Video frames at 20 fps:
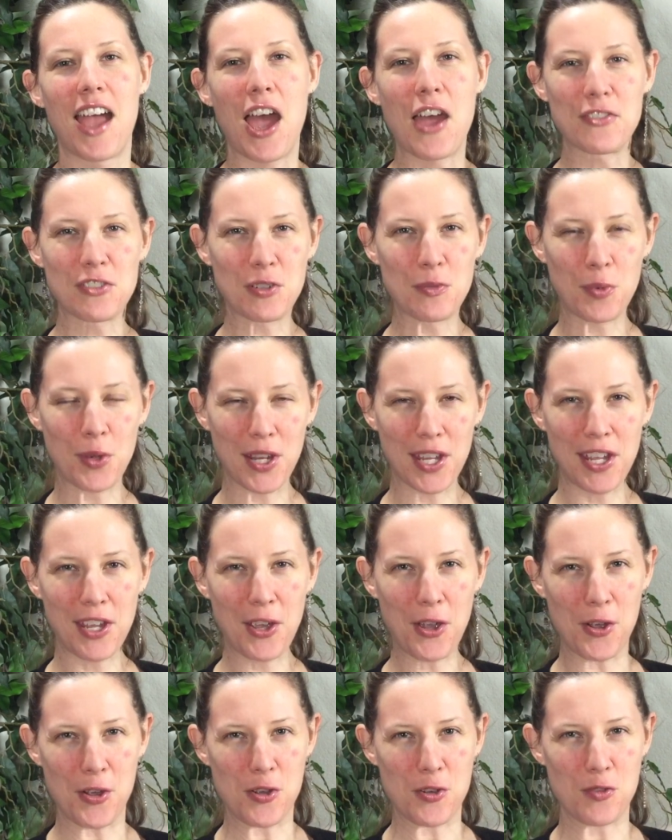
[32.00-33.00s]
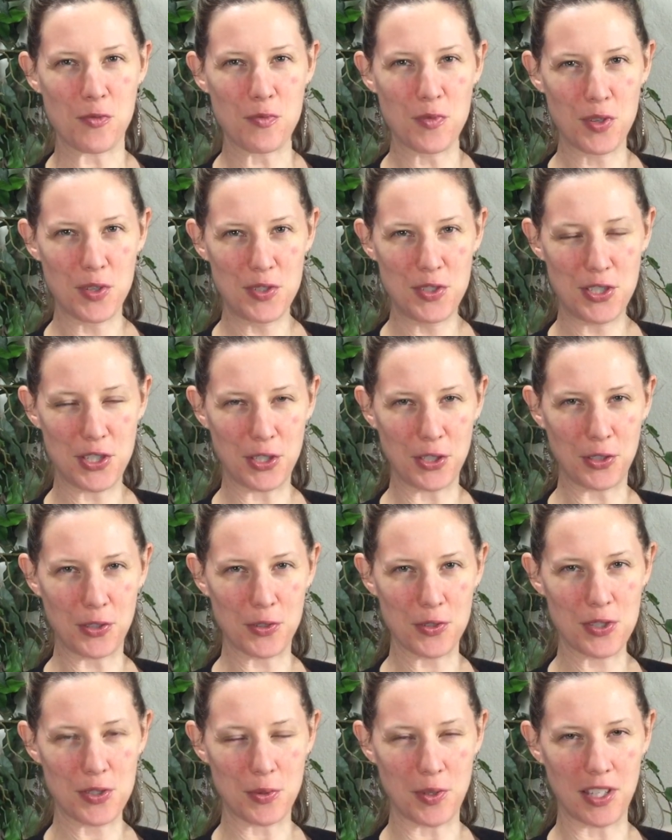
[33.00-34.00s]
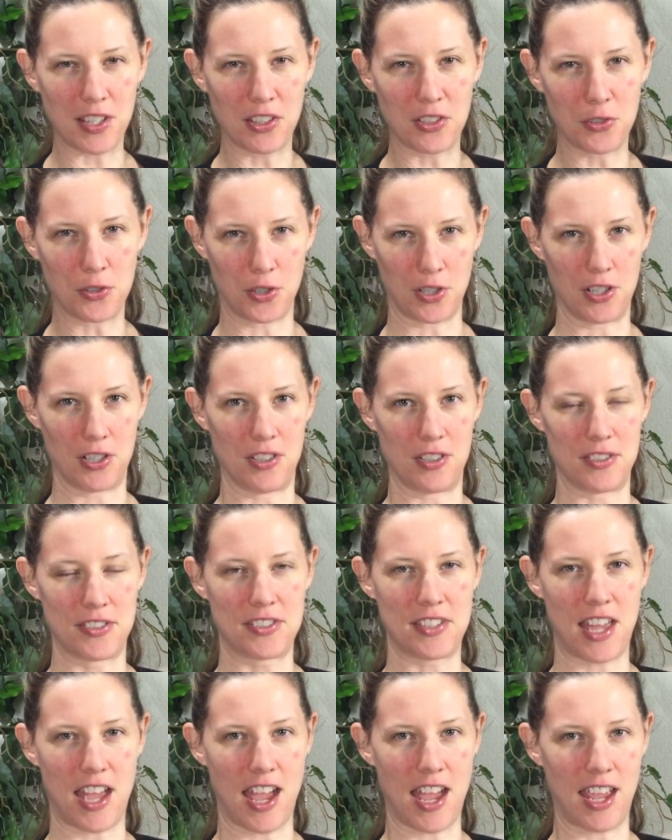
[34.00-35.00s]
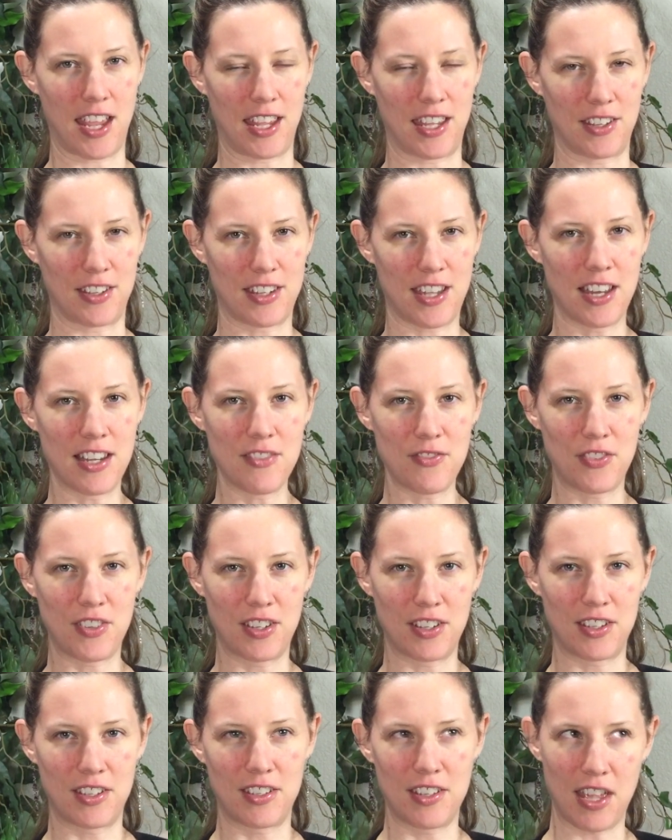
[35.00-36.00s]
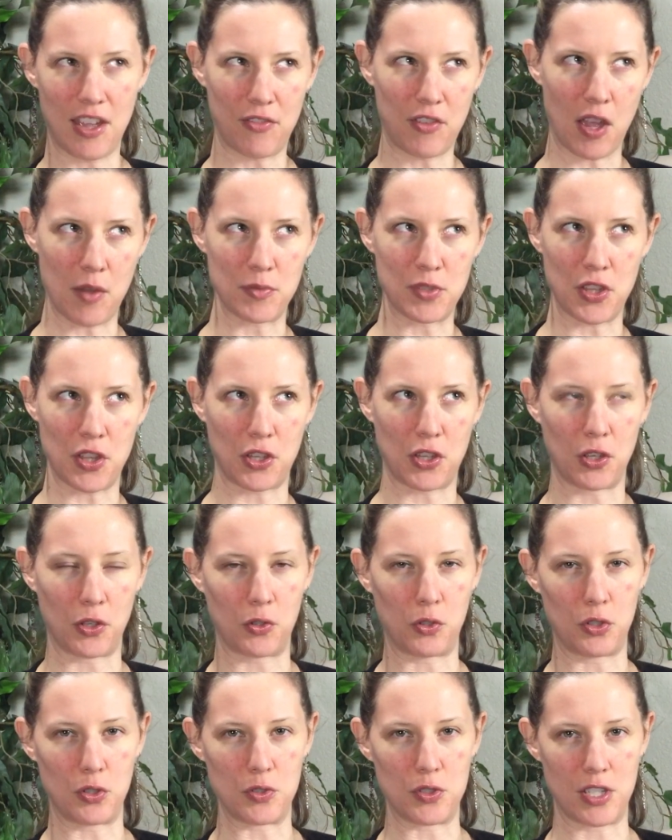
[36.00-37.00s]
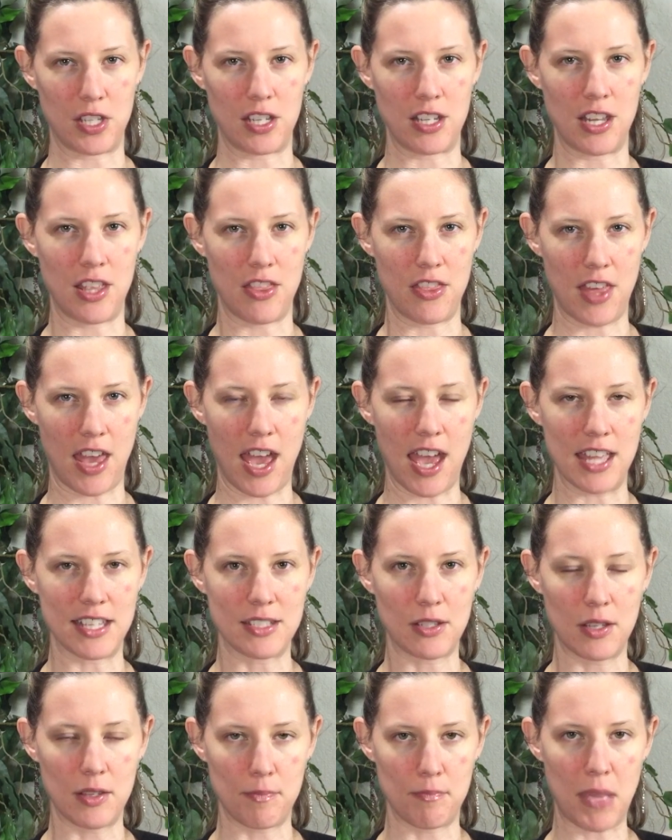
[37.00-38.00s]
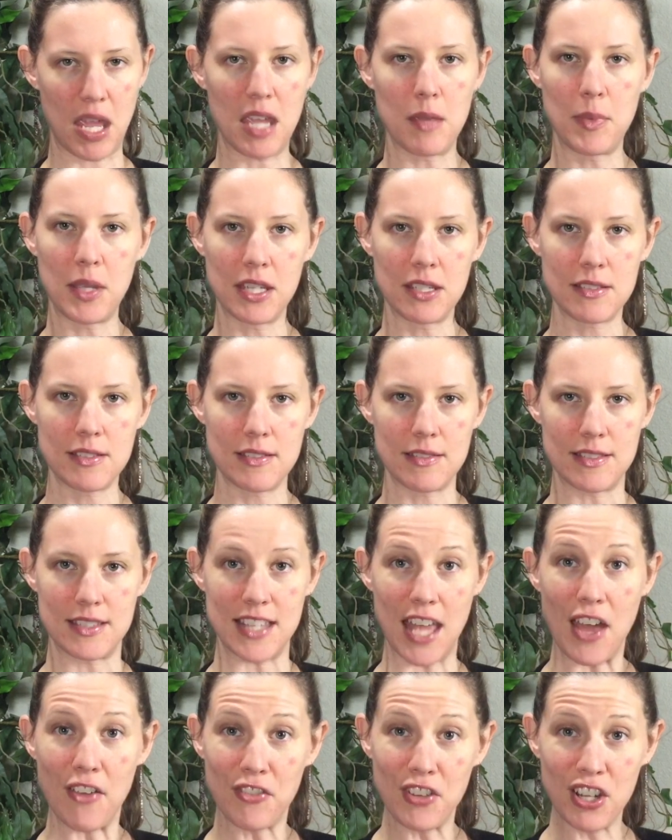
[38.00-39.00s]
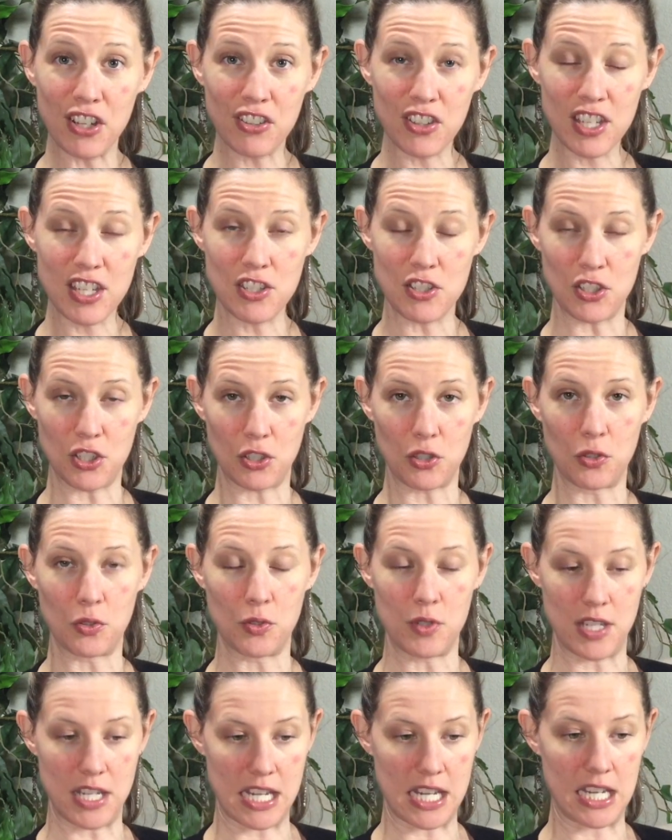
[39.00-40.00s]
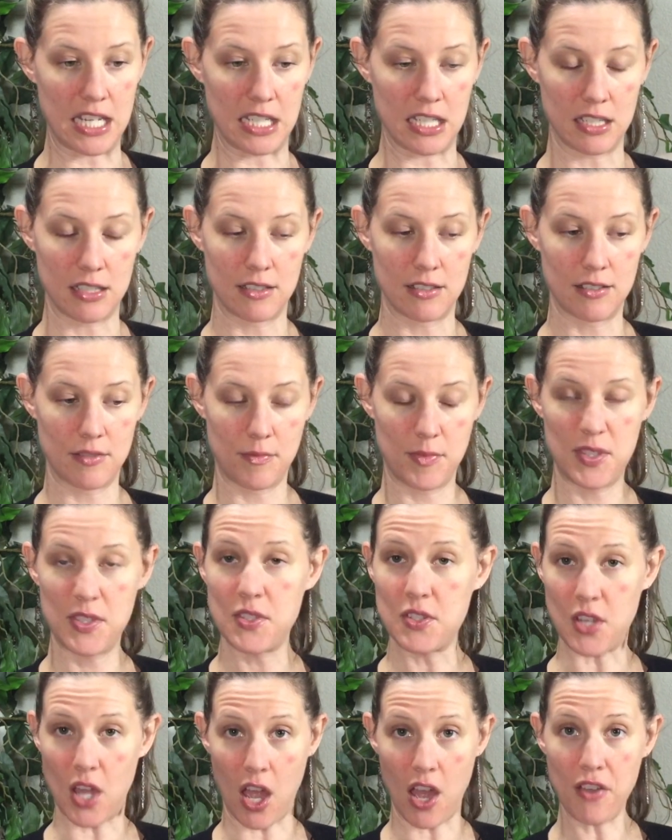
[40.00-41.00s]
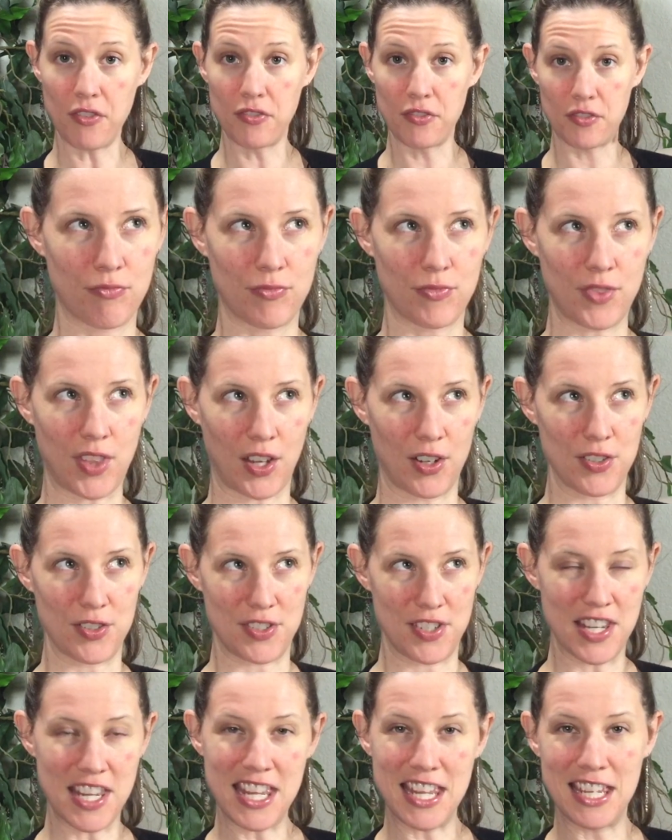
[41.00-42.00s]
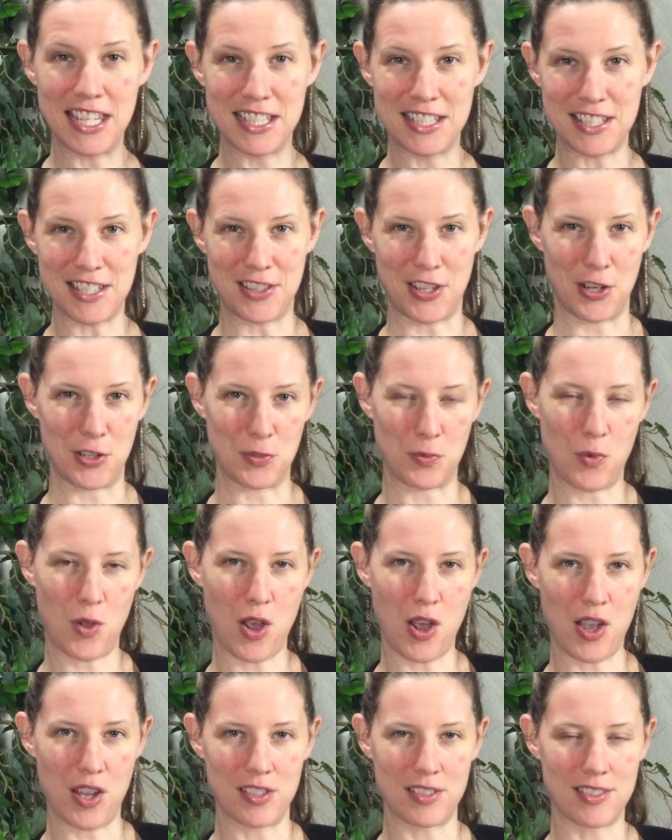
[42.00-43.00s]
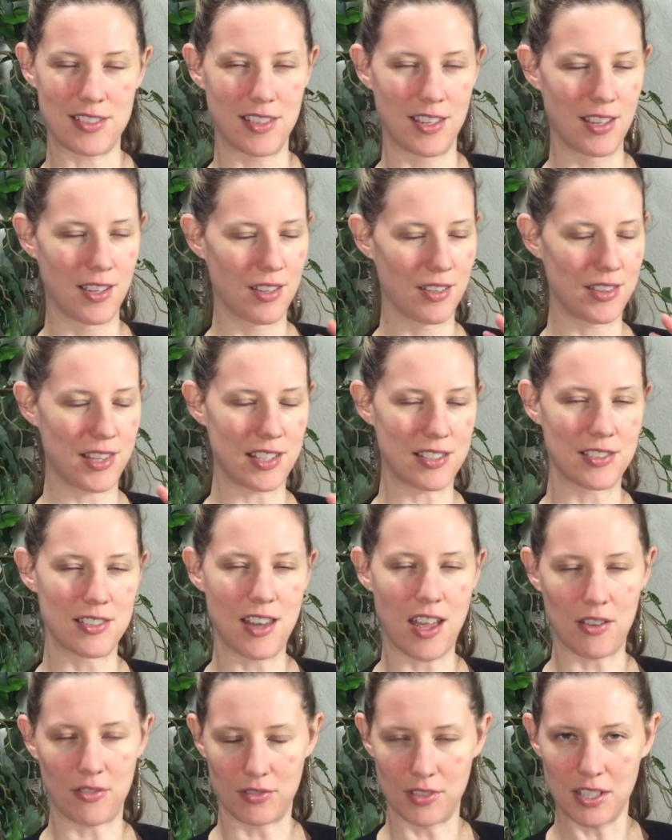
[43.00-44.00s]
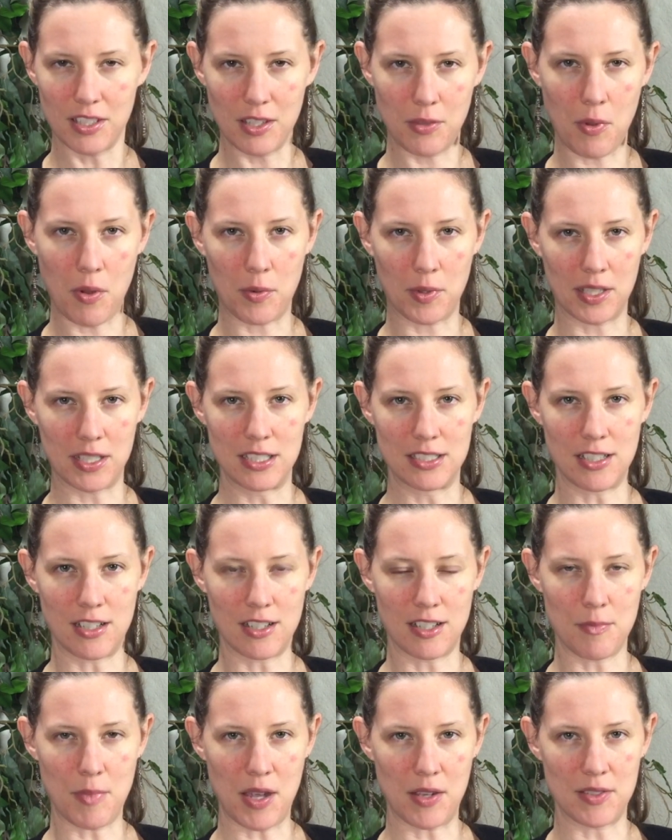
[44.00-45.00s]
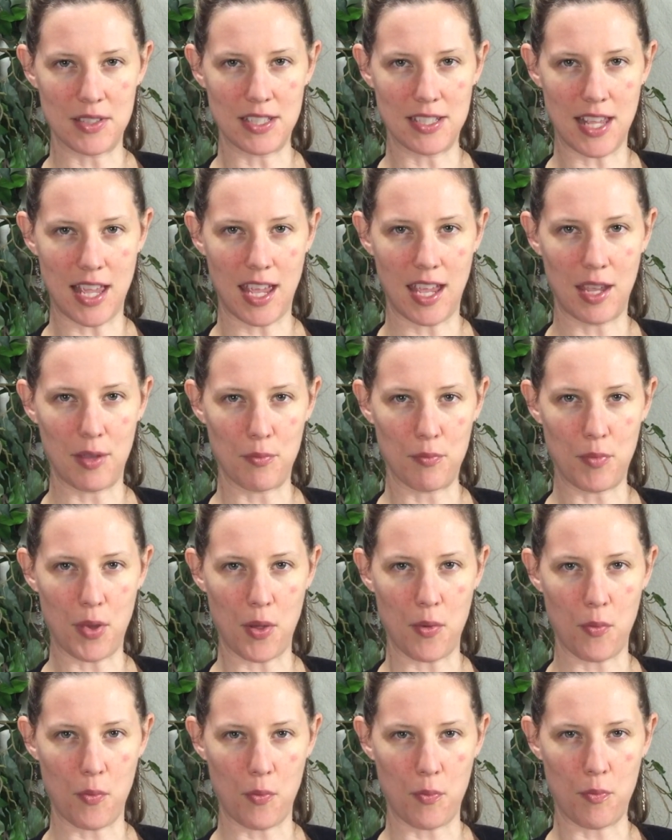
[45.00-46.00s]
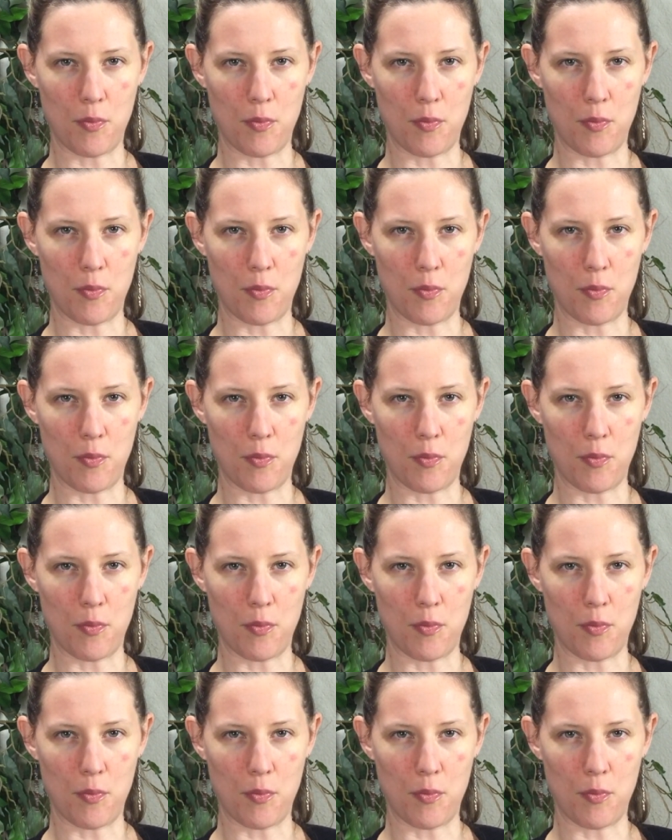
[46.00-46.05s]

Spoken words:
After bringing home 2 sweet little girls, I kind of have come to the conclusion that babies definitely do need stuff. There's needs, there's wants. That's not really what we're going to talk about today, but